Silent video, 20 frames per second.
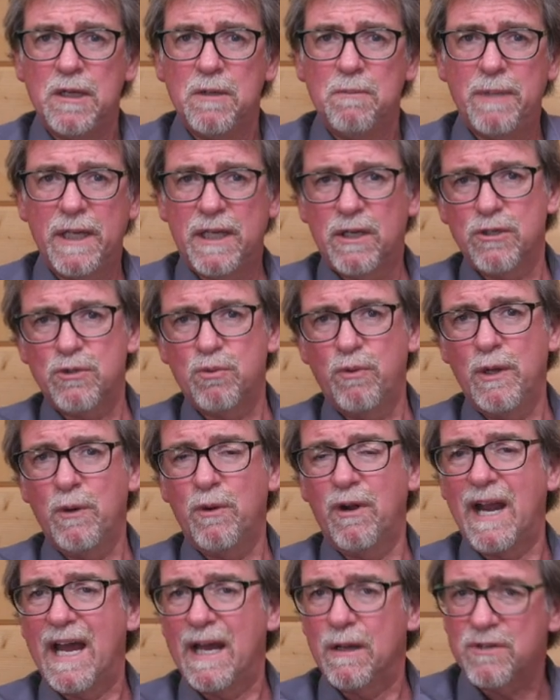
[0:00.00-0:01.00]
Because we
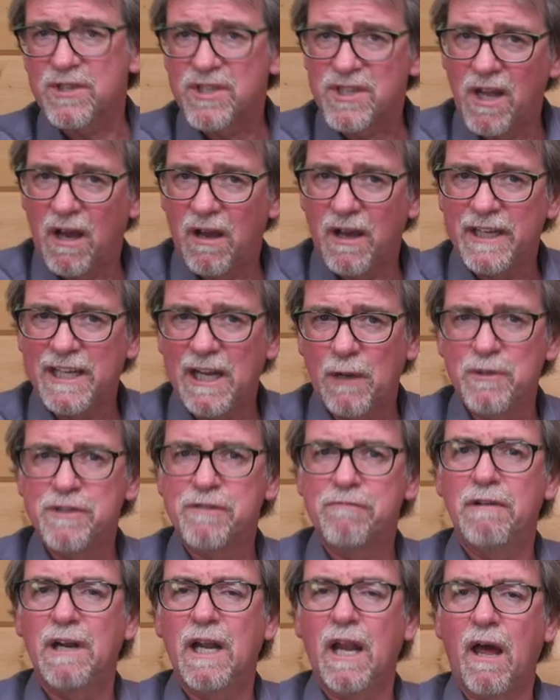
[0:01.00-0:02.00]
were outside, I
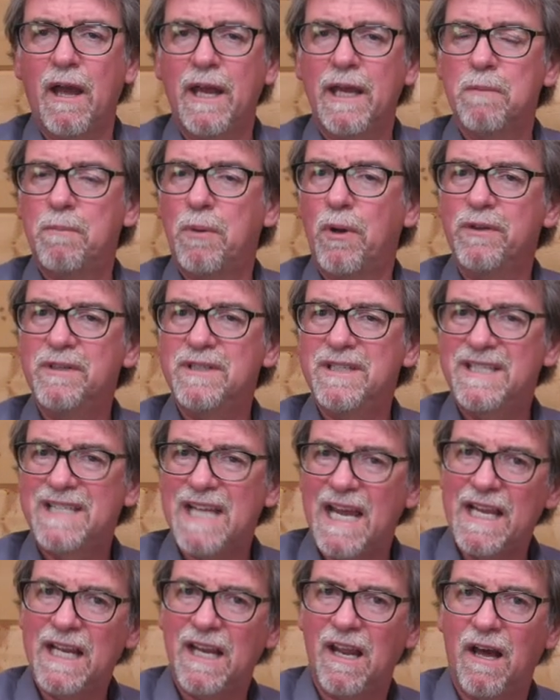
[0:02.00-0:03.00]
was relying upon
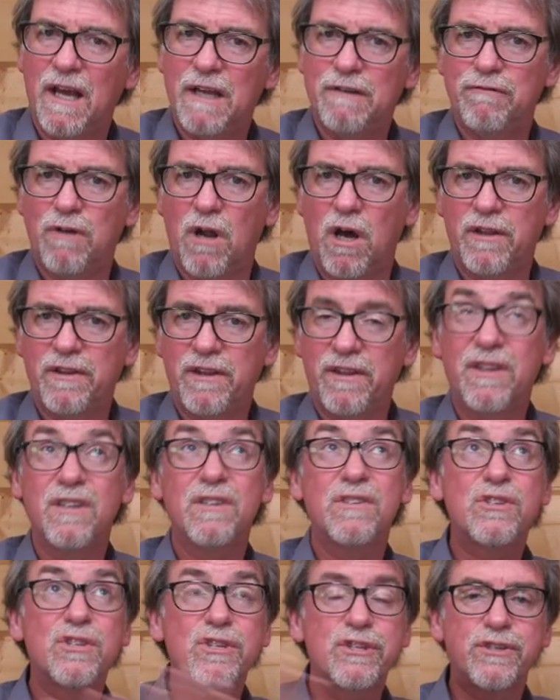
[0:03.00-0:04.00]
daylight rather
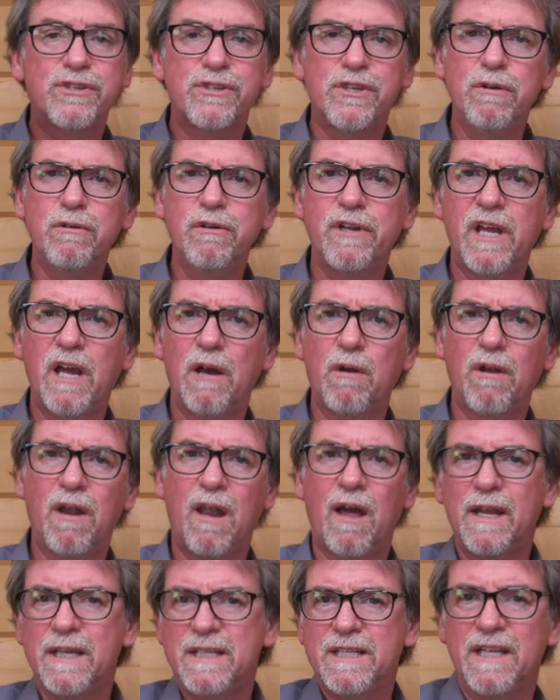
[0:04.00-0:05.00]
than studio
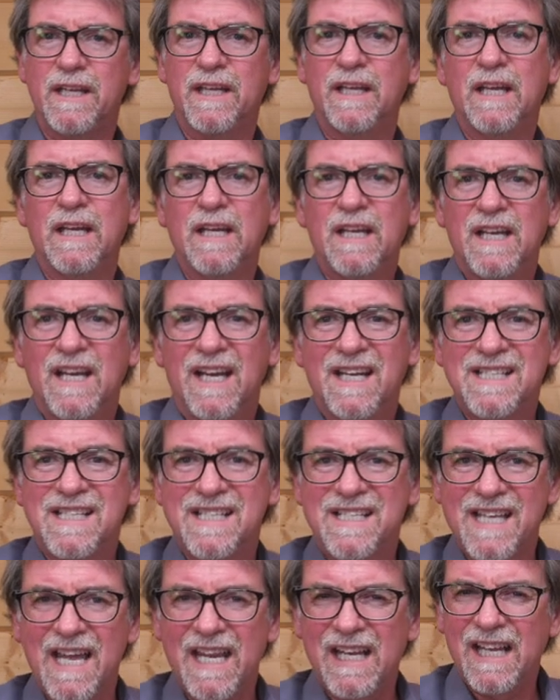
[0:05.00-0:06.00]
lighting, and
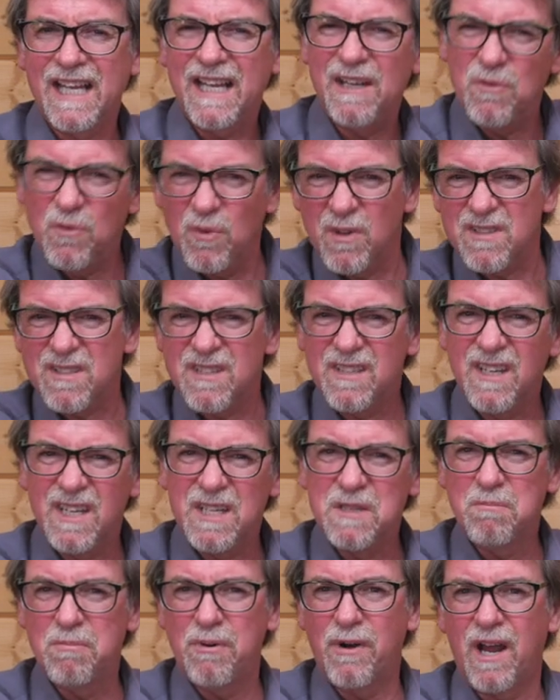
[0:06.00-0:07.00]
sadly it wasn't
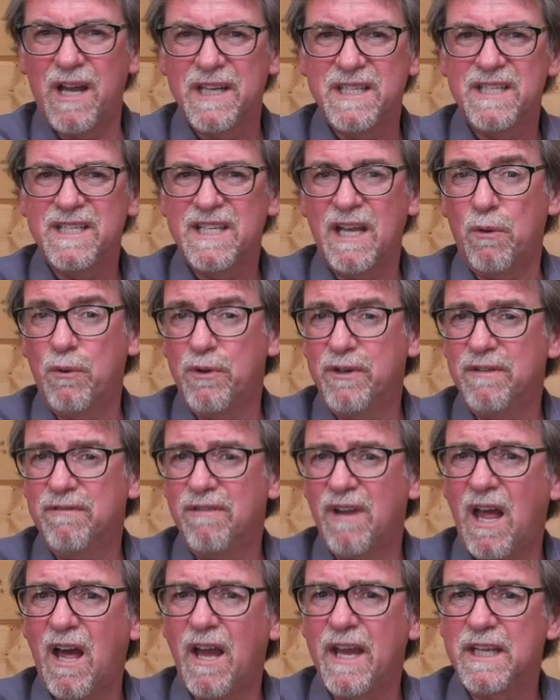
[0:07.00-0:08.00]
as bright as I would have
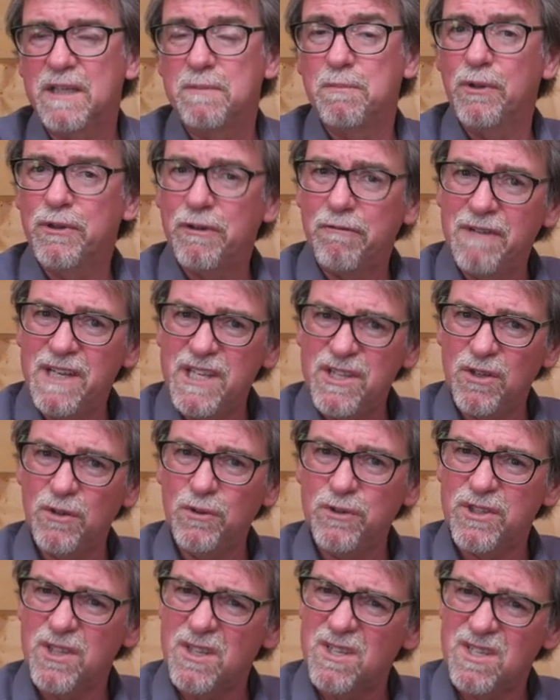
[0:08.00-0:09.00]
liked, but the
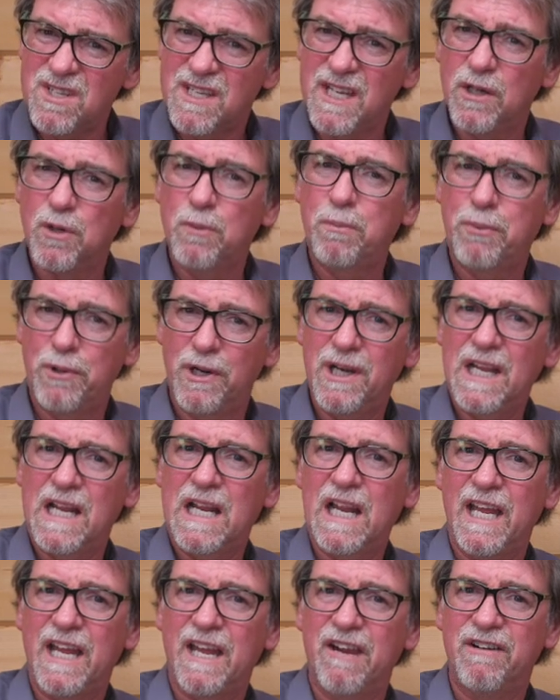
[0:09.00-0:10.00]
results are still pretty
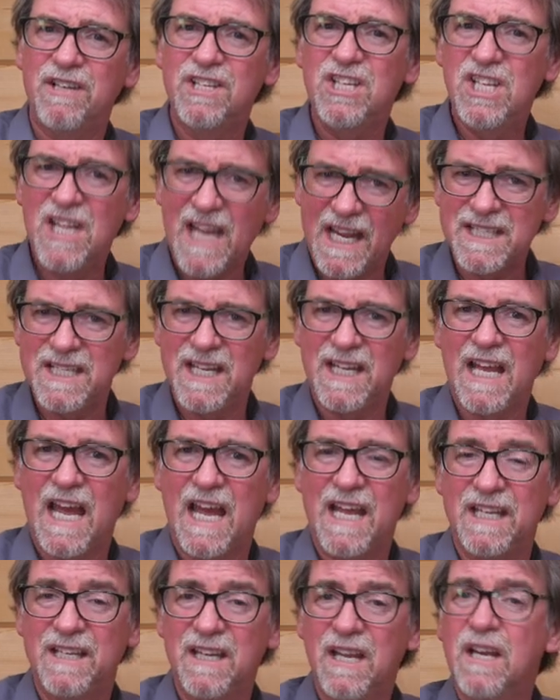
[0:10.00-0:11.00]
clear and yet
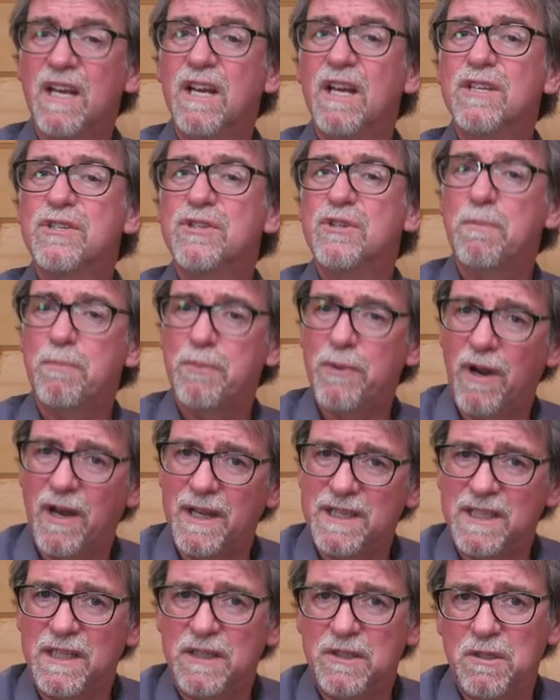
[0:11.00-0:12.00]
again
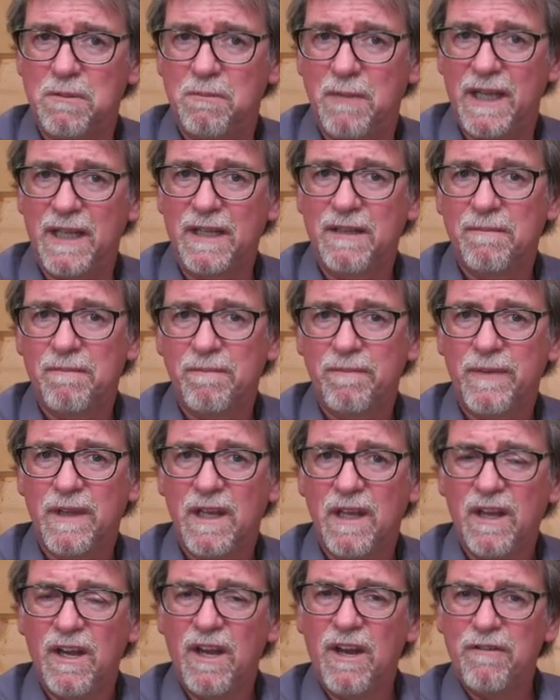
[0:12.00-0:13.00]
surprising to me.
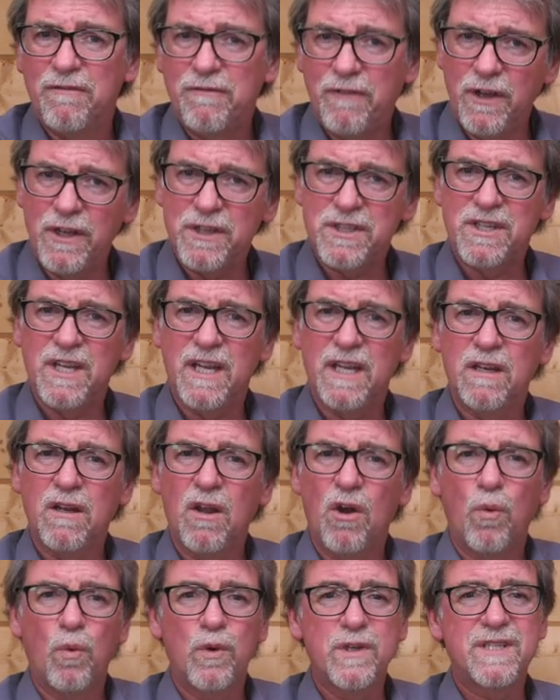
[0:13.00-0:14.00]
First
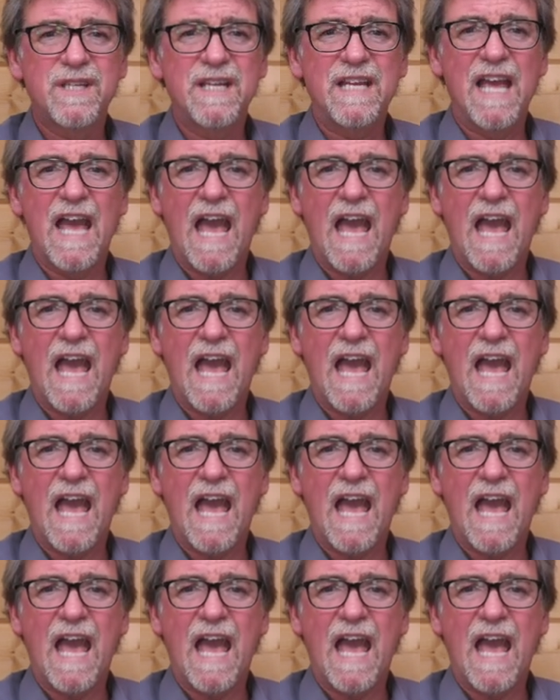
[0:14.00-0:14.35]
in was the